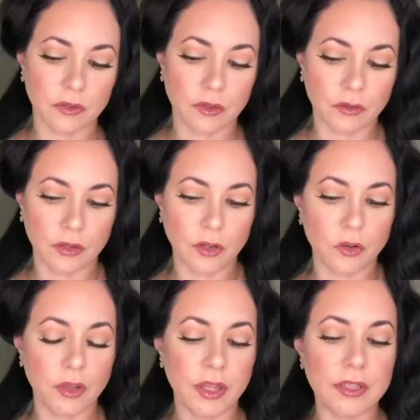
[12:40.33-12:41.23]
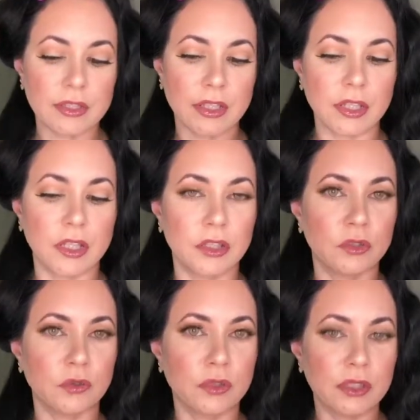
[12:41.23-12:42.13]
I want to go ahead and
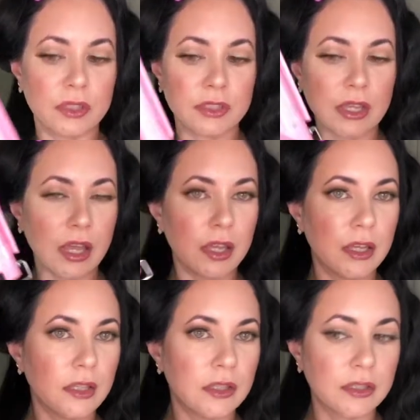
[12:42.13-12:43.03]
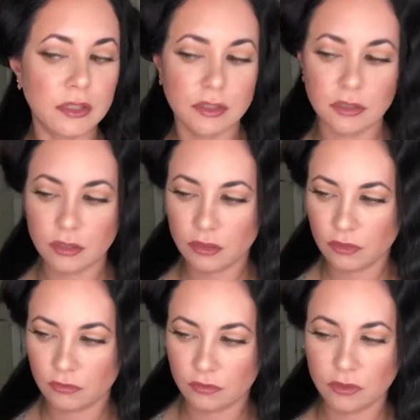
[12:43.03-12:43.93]
do this side, this
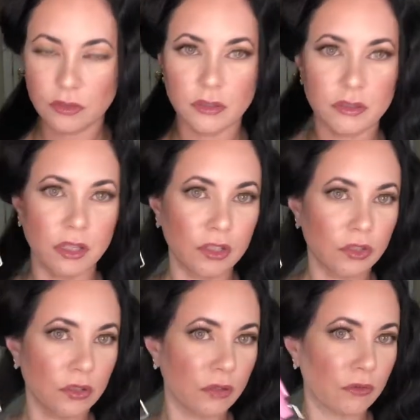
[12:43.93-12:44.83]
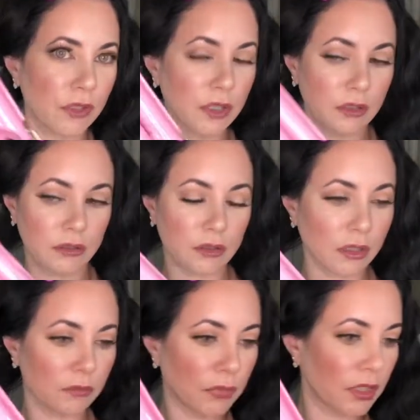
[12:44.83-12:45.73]
section over here,
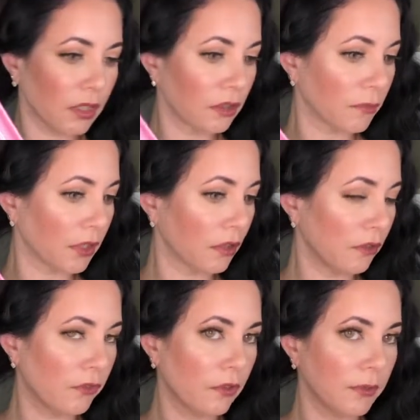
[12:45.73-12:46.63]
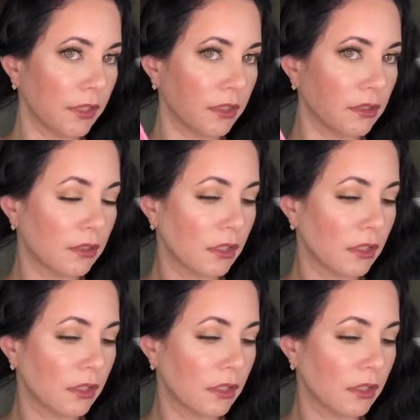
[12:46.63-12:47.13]
and please be careful because